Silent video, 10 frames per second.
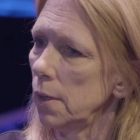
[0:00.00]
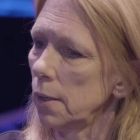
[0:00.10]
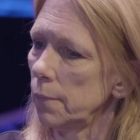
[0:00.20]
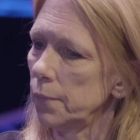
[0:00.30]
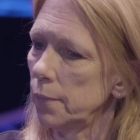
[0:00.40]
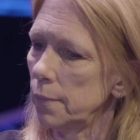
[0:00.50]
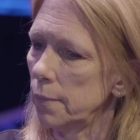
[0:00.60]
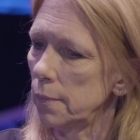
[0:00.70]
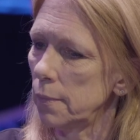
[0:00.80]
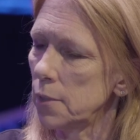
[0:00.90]

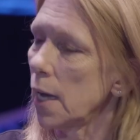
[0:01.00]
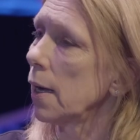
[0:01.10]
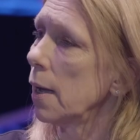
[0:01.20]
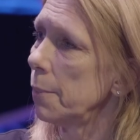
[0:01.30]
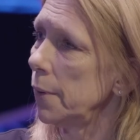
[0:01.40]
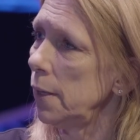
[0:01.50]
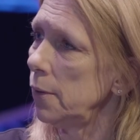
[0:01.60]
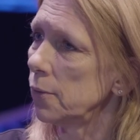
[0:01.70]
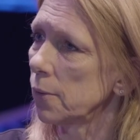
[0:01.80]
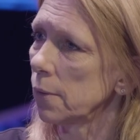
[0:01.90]
um, tech
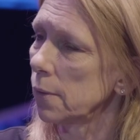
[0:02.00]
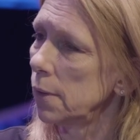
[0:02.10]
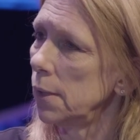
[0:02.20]
companies or